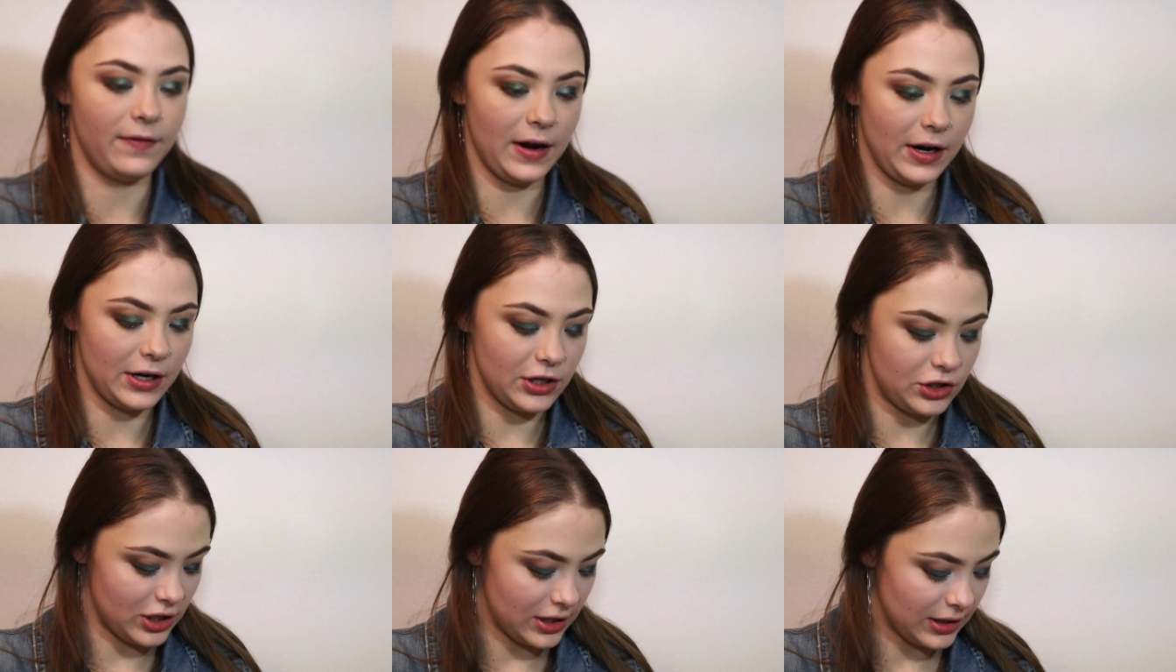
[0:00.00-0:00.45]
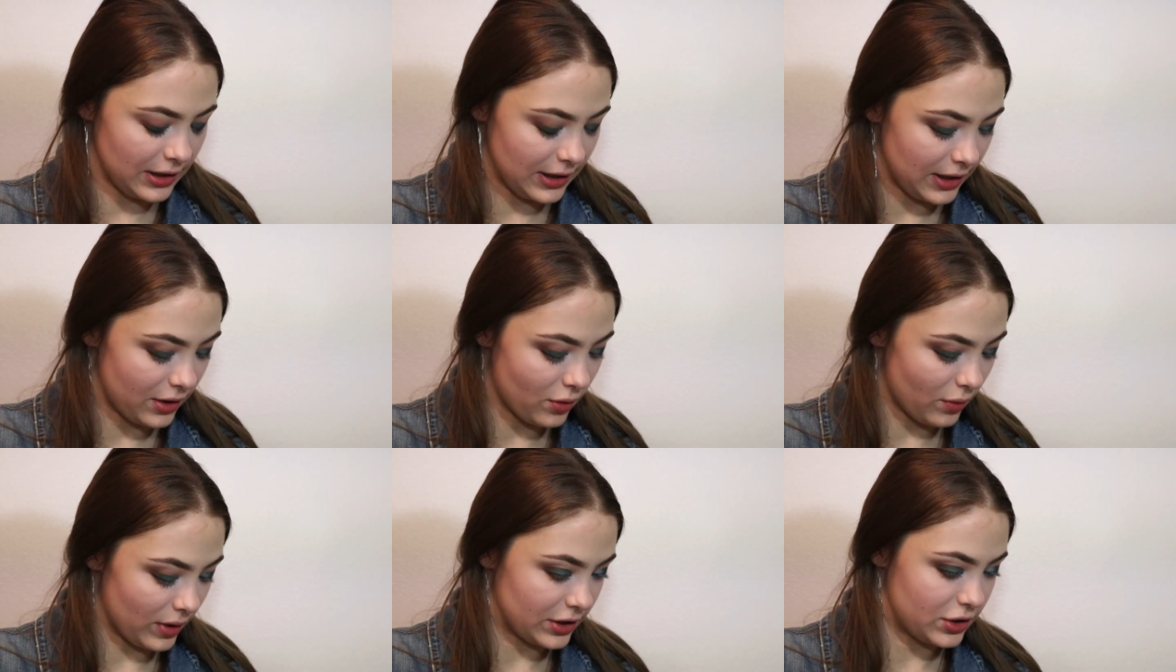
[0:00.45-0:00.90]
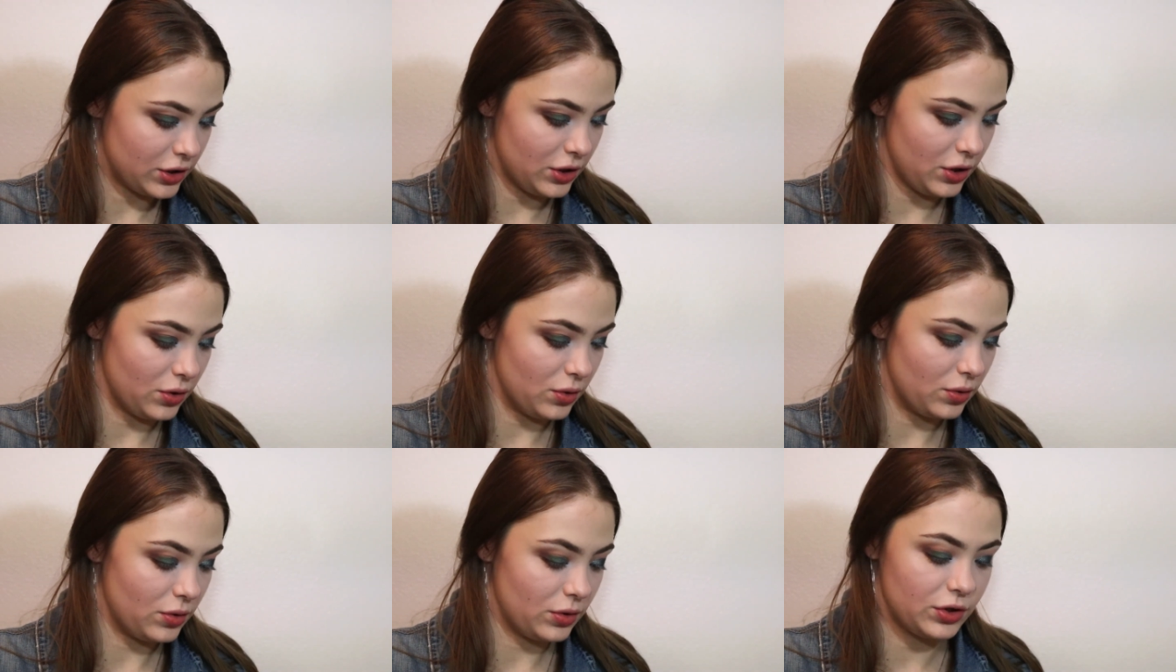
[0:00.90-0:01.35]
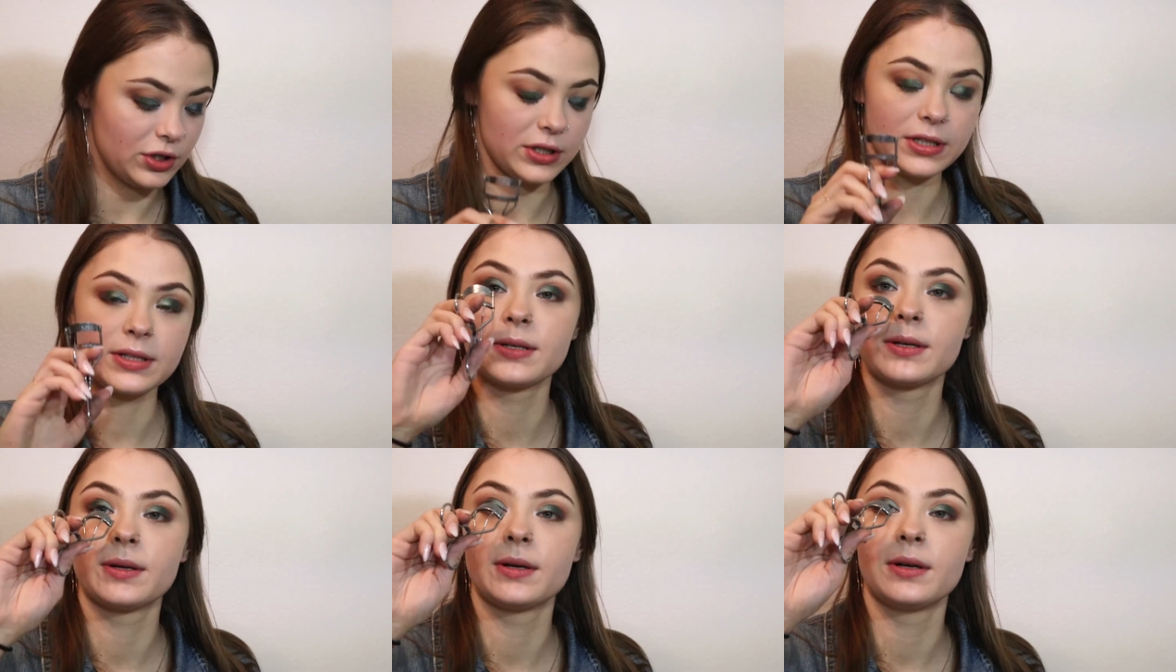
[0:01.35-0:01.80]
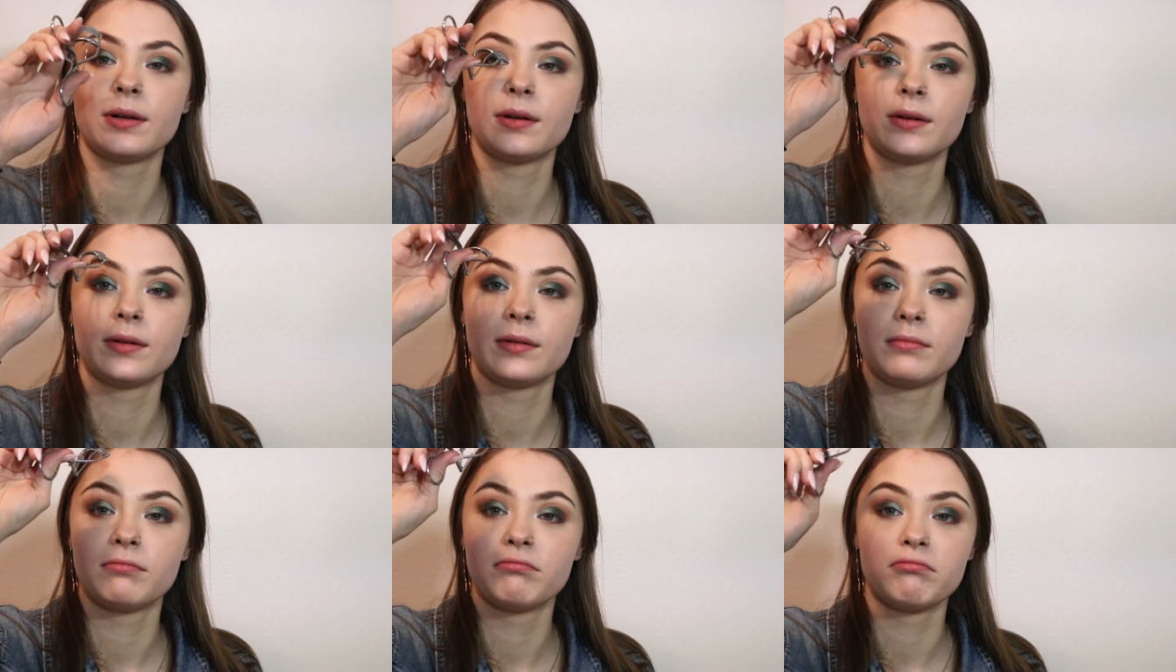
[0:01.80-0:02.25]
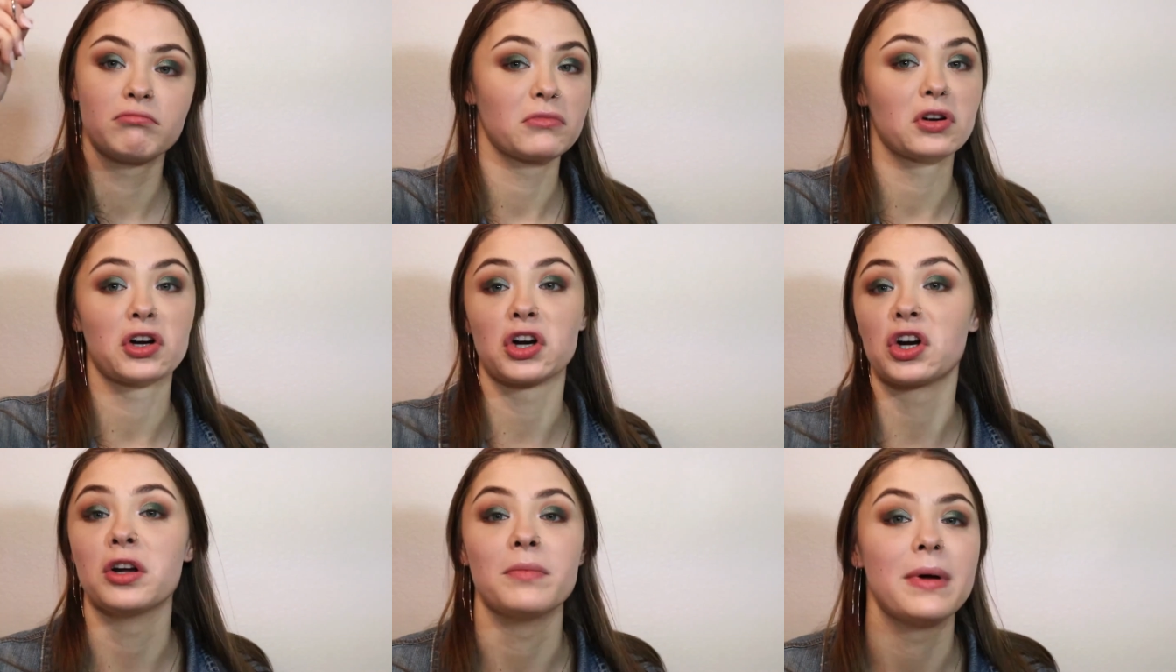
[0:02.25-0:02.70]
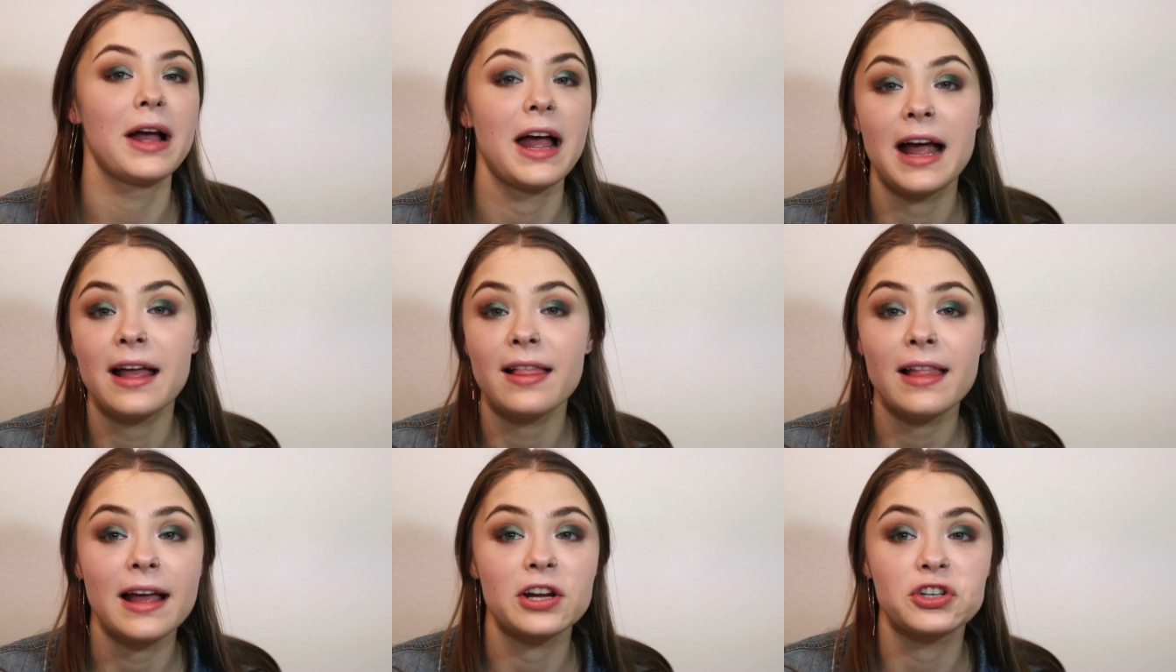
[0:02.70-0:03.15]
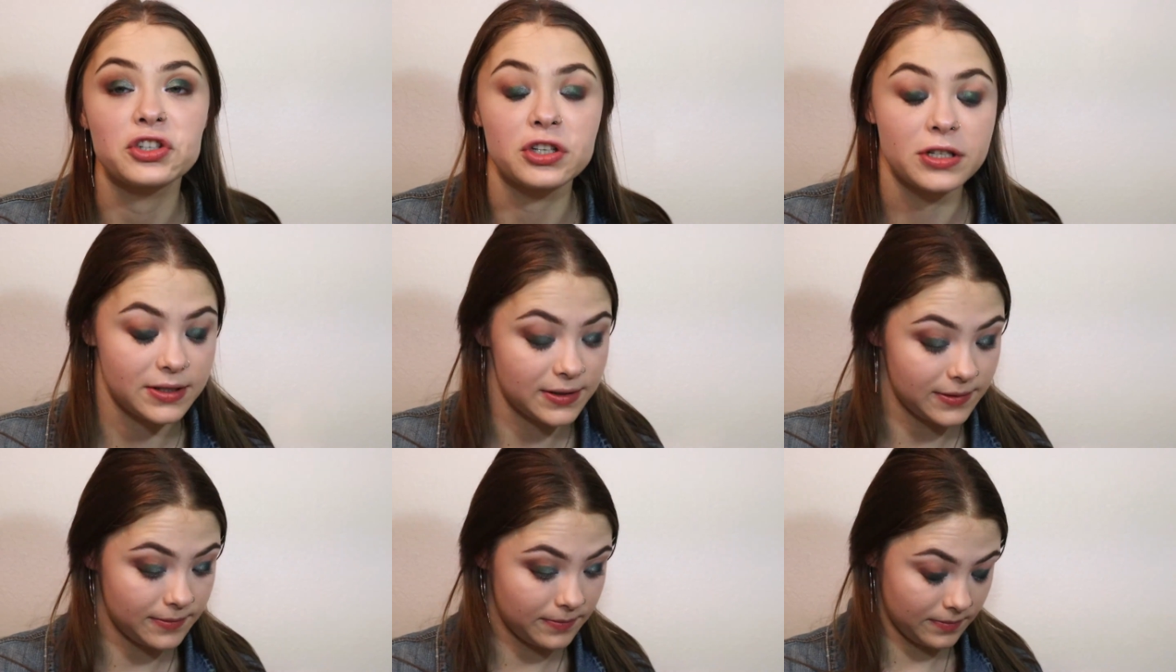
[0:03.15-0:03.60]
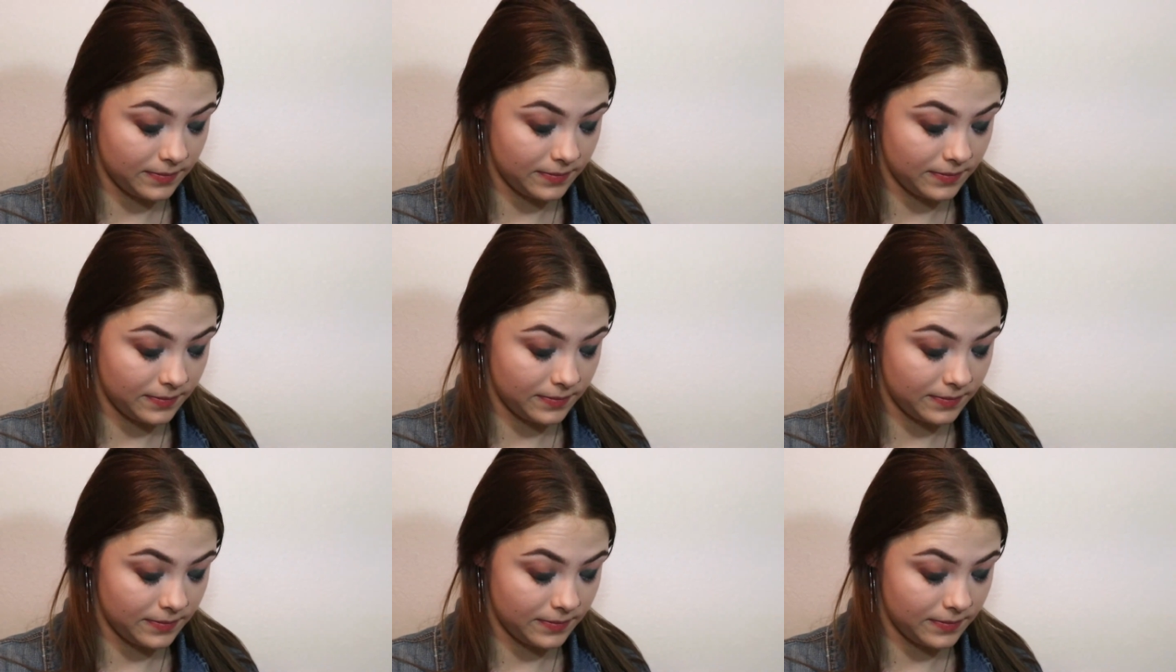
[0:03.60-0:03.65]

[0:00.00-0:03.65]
very gently going to just curl my eyelashes.